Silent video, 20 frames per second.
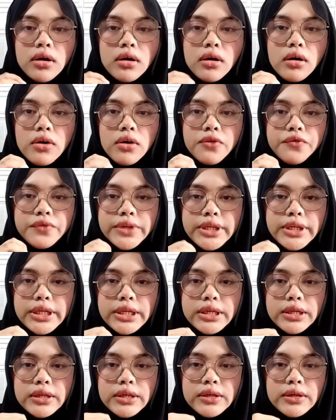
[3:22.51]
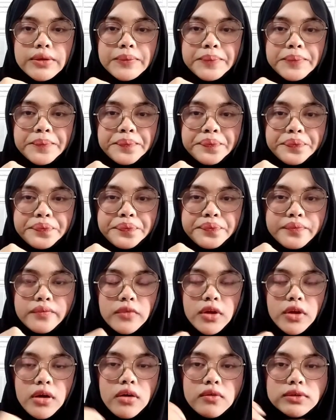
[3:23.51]
of the
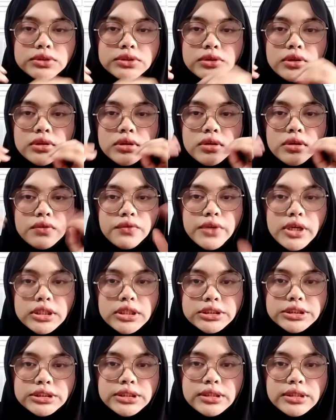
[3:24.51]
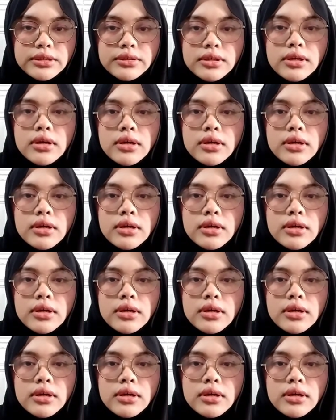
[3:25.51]
horizontal reaction,